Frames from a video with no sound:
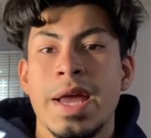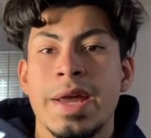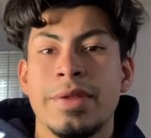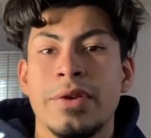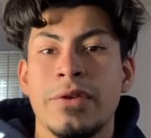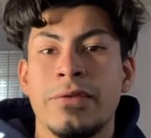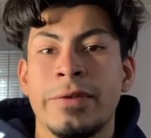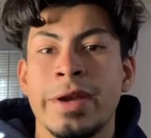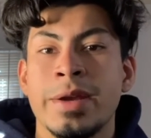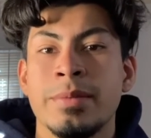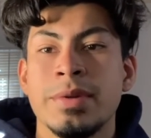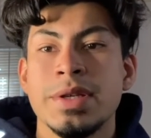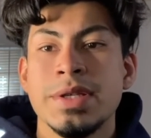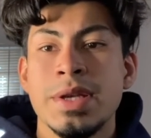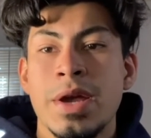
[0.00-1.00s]
and their
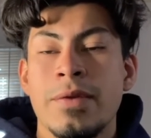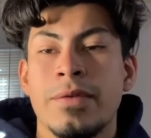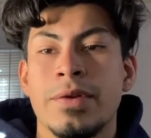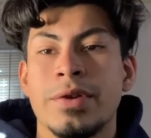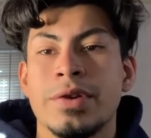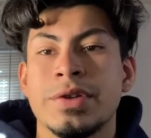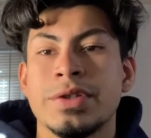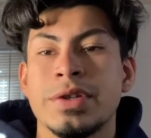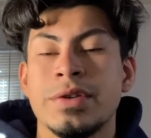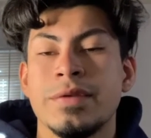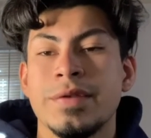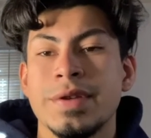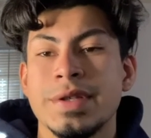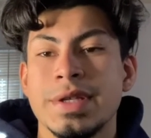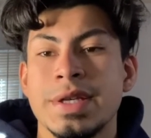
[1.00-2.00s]
families for their
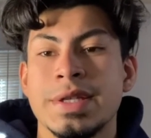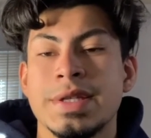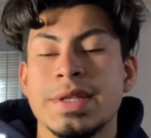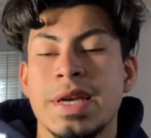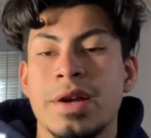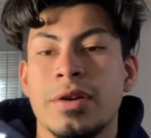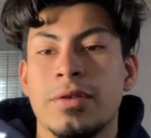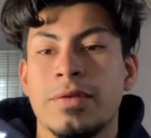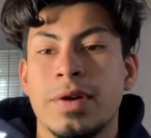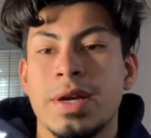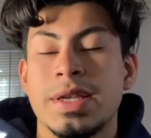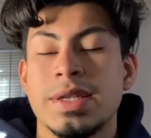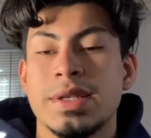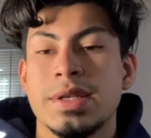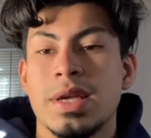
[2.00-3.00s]
service and
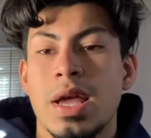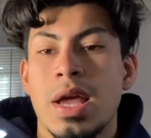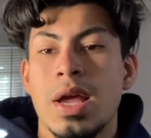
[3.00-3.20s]
sacrifice.